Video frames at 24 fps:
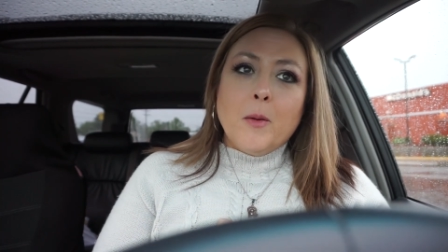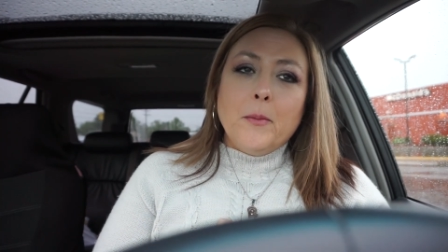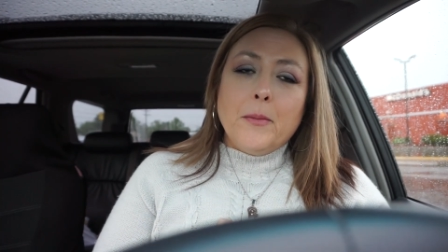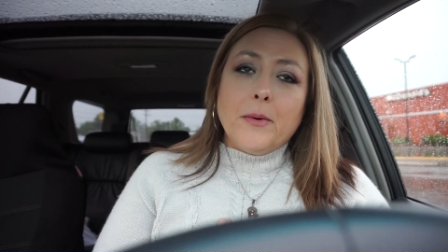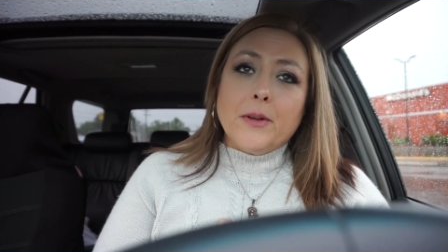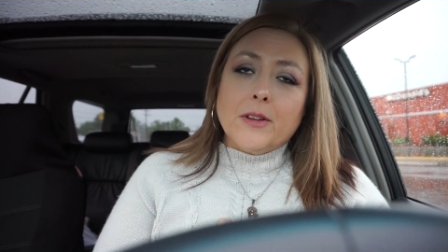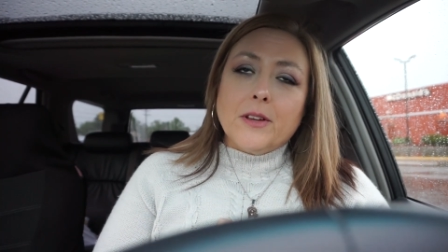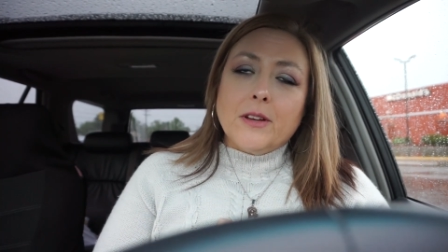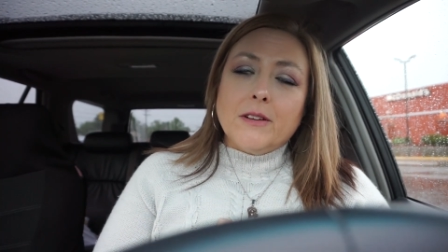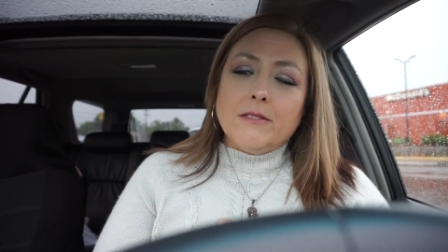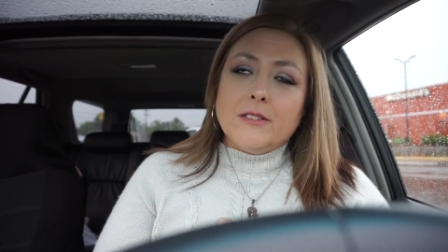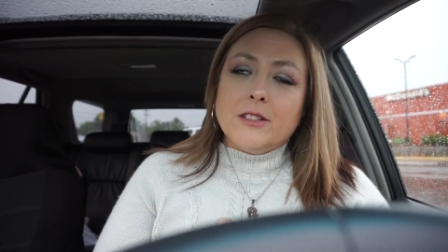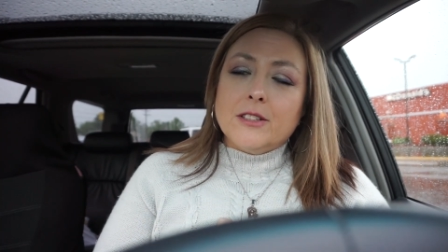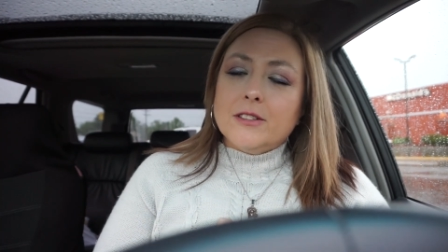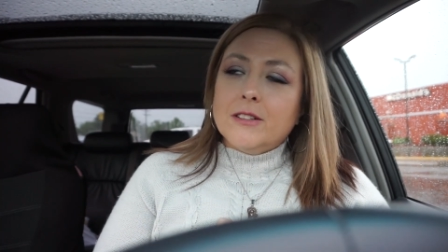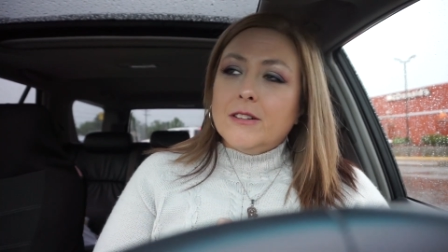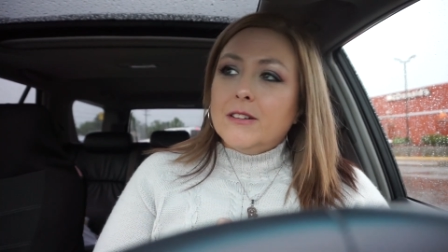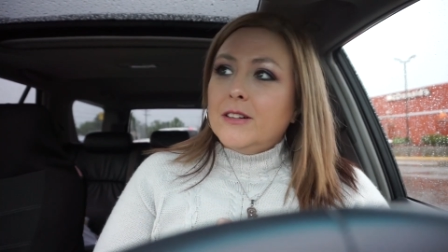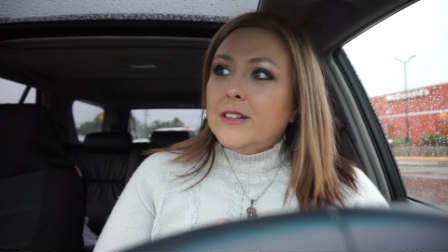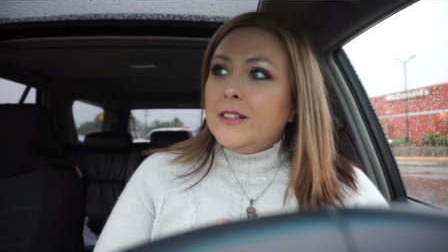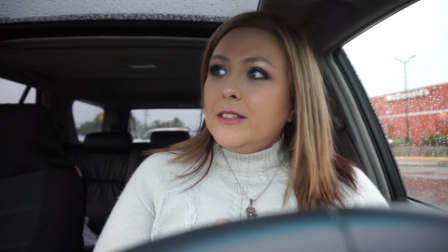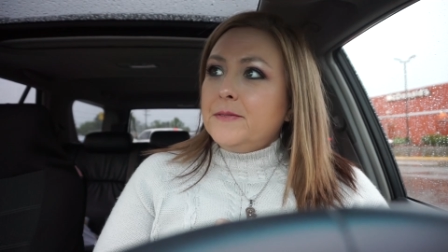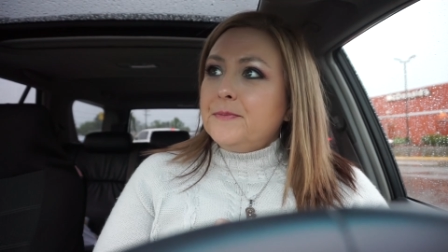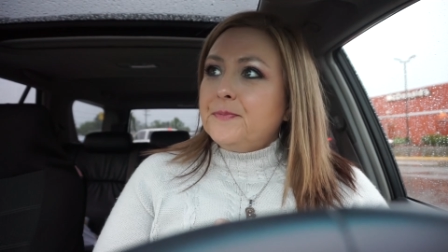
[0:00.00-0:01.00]
believe it or
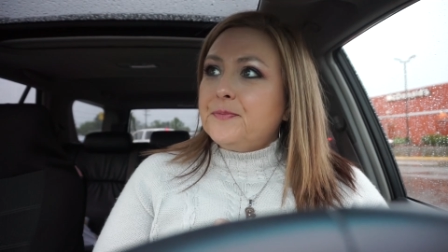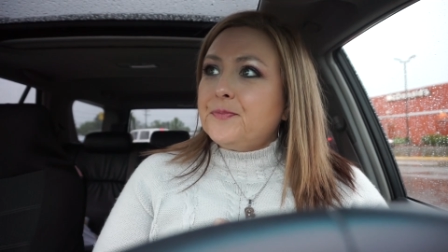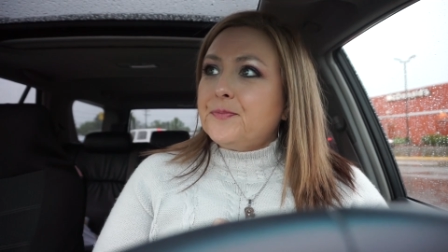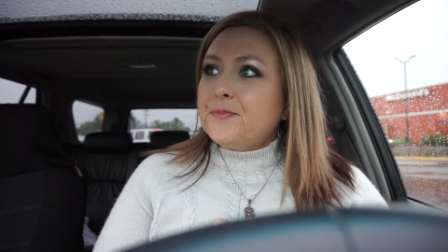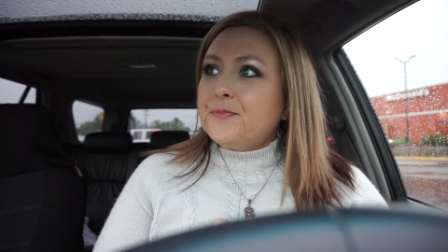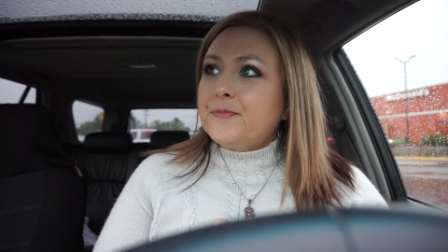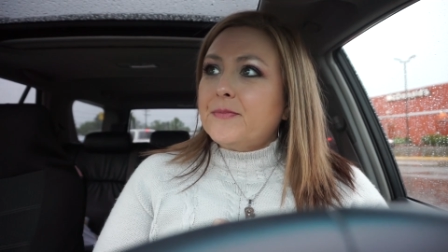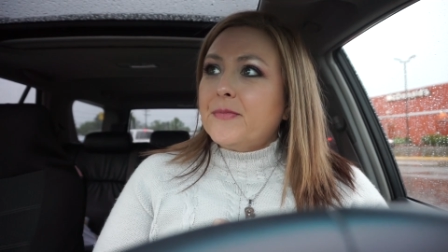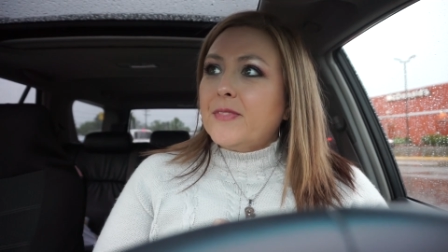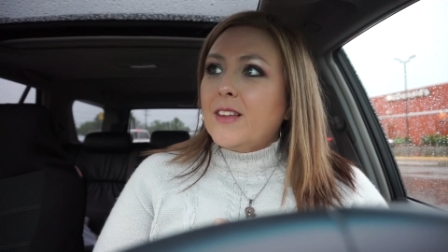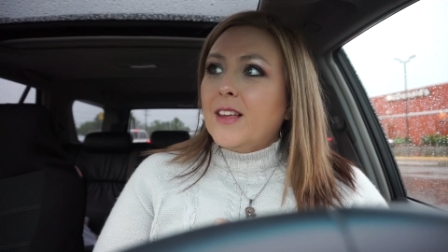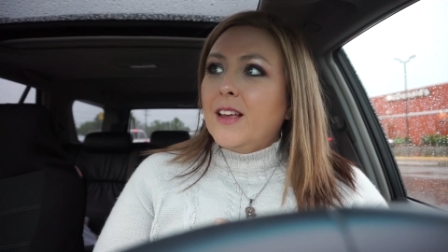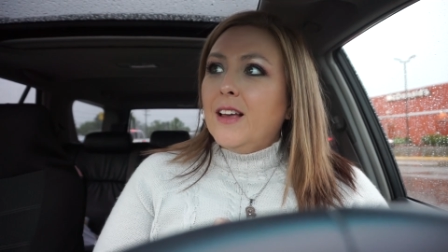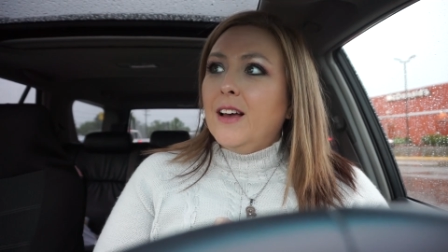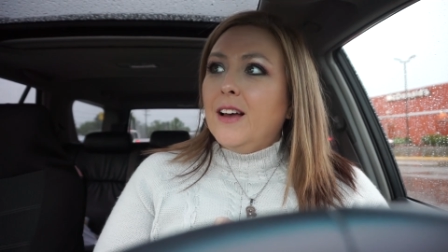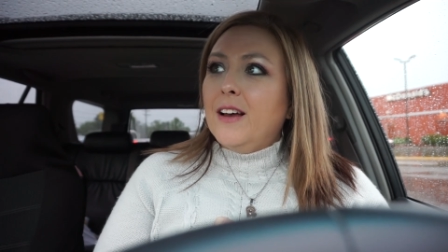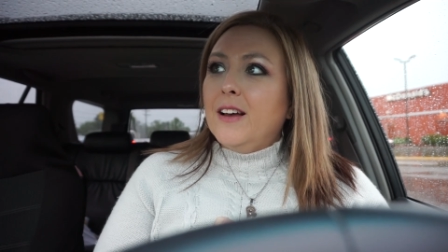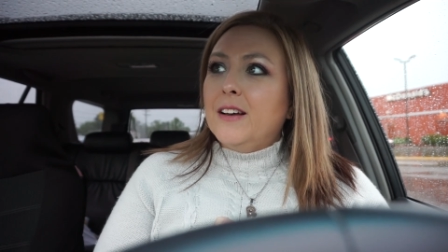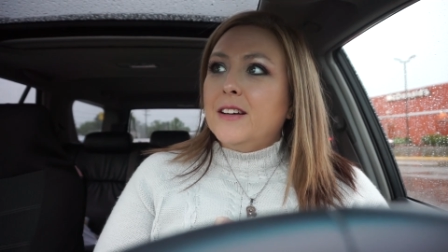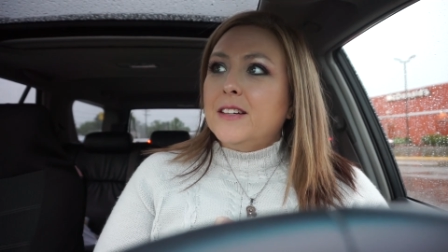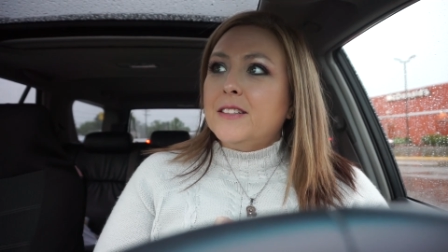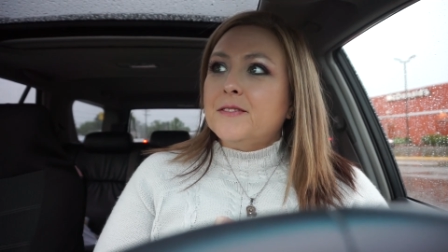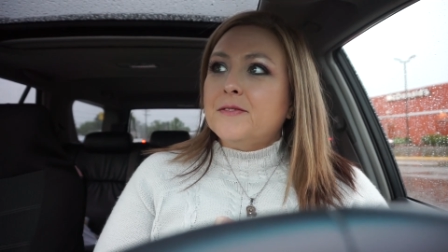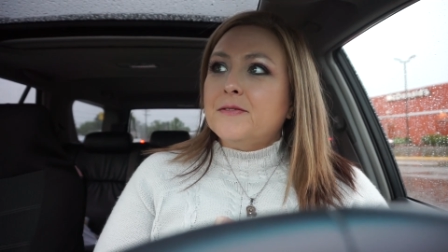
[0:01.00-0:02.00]
not.
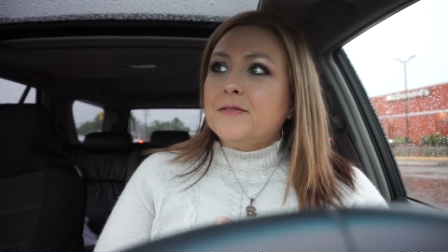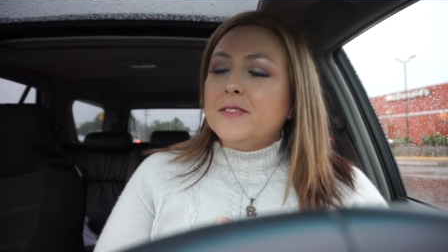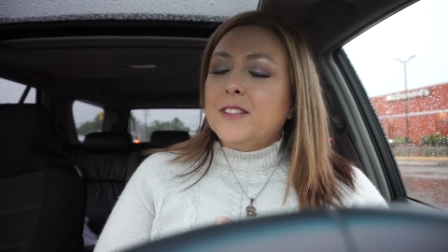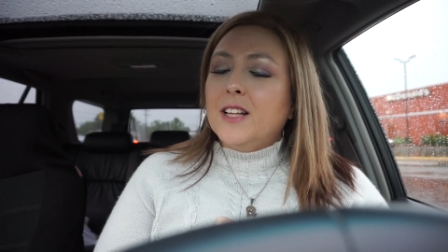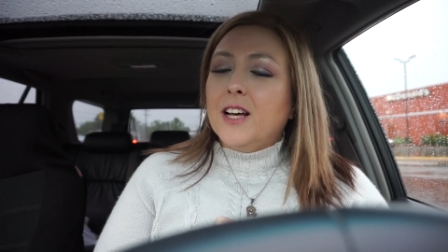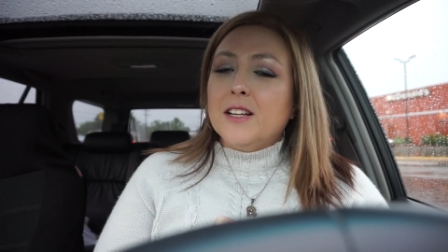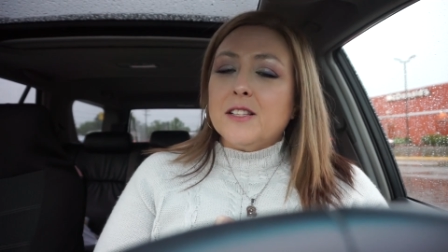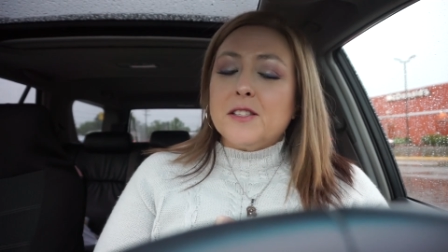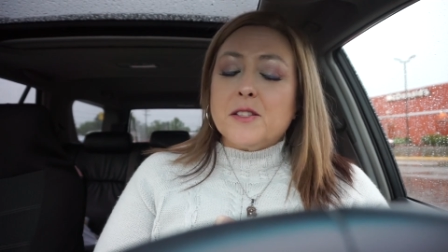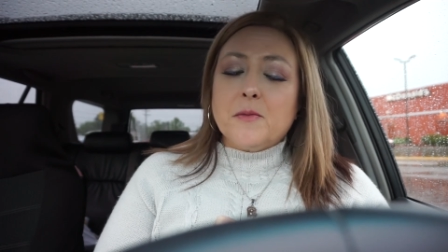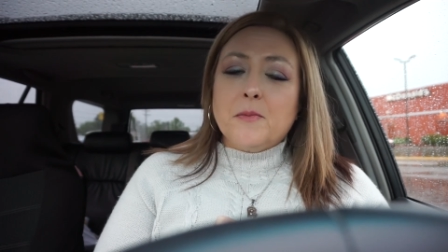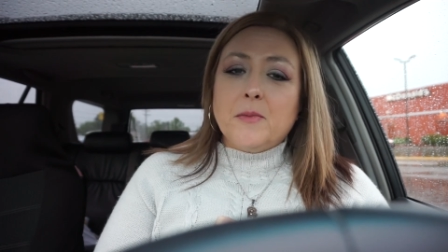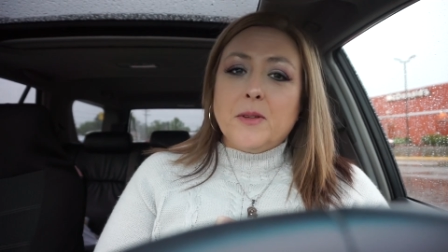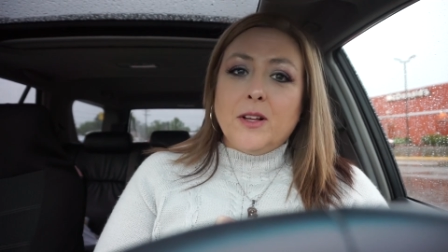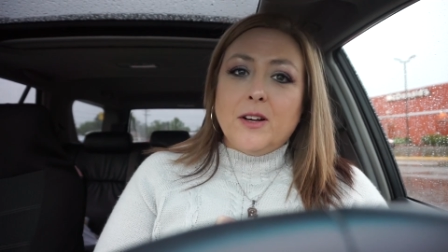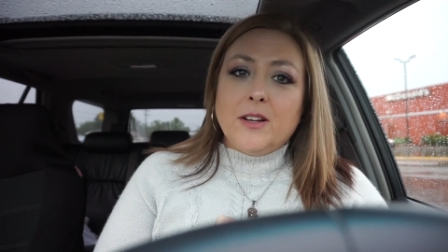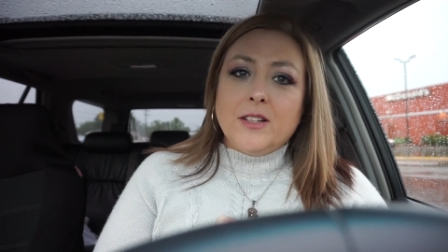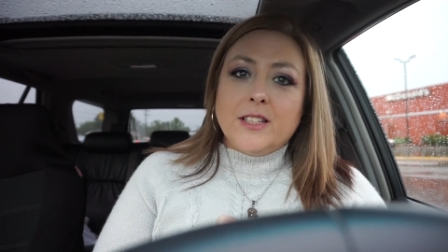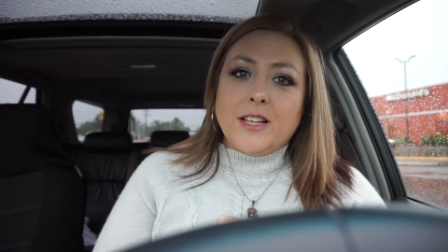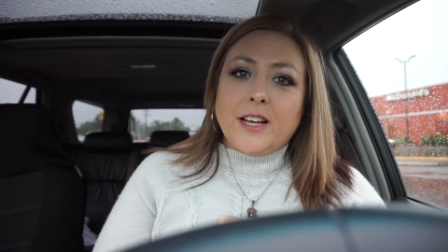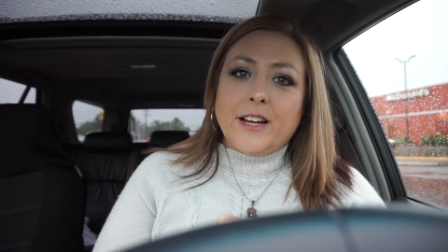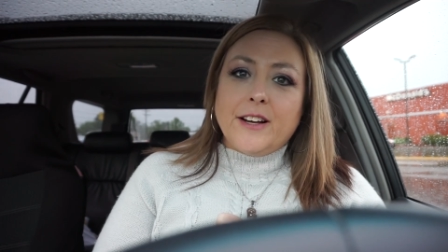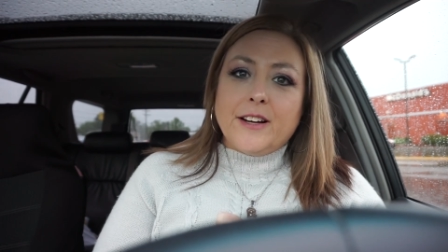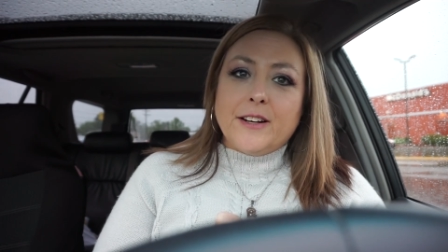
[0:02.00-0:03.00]
Uh, lots of
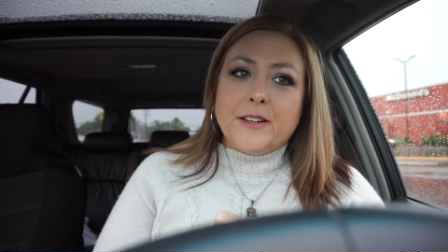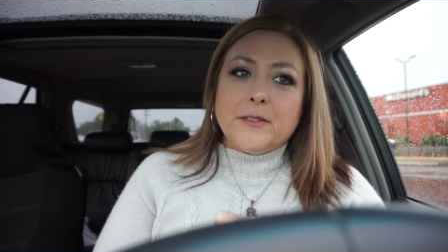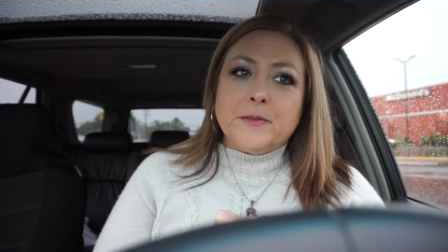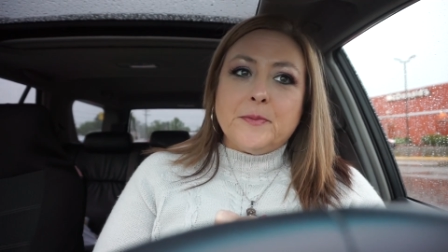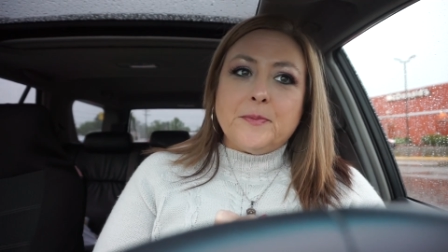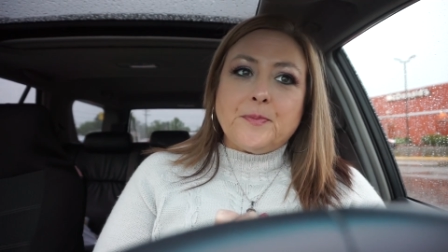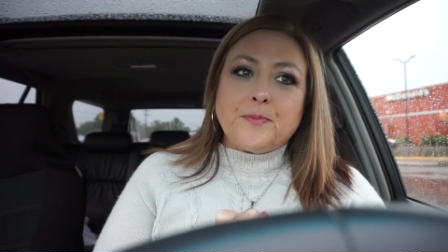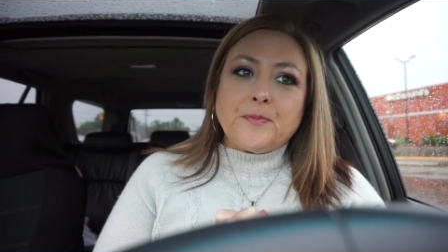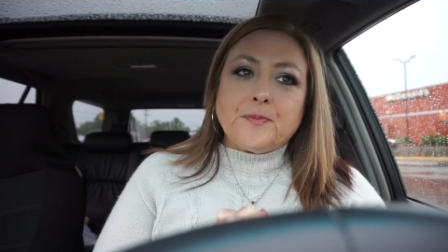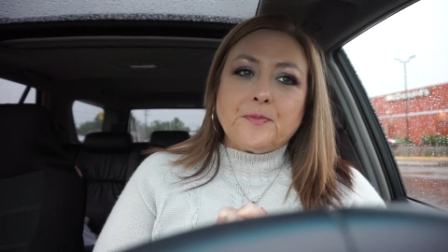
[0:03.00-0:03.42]
blonde hair.